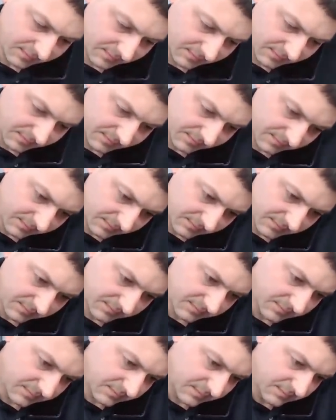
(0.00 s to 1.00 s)

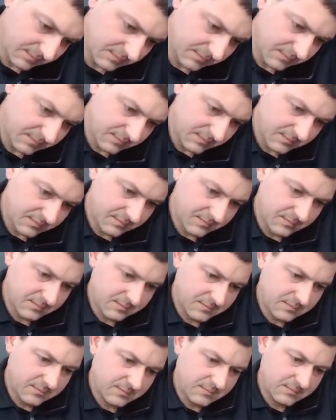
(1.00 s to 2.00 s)

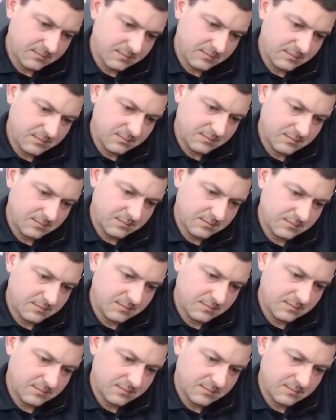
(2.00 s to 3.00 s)

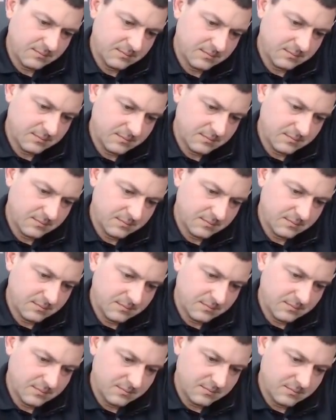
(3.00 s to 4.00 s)

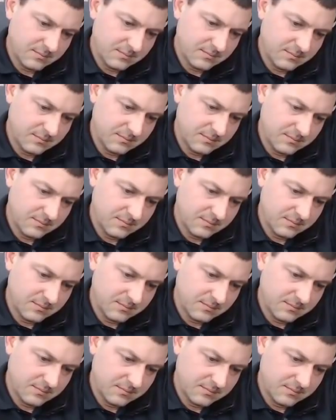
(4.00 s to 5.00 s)

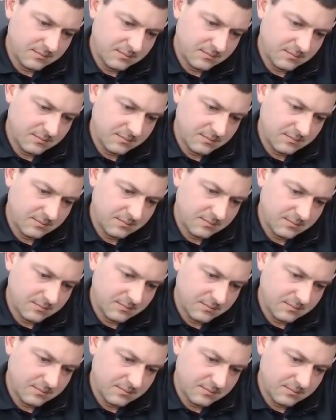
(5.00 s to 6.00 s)

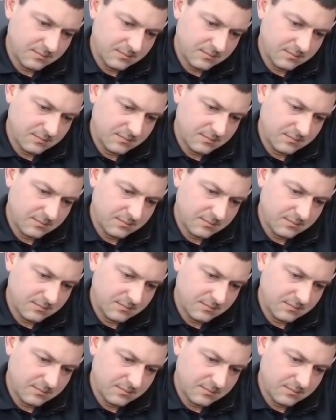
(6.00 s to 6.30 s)
No one is speaking in this clip.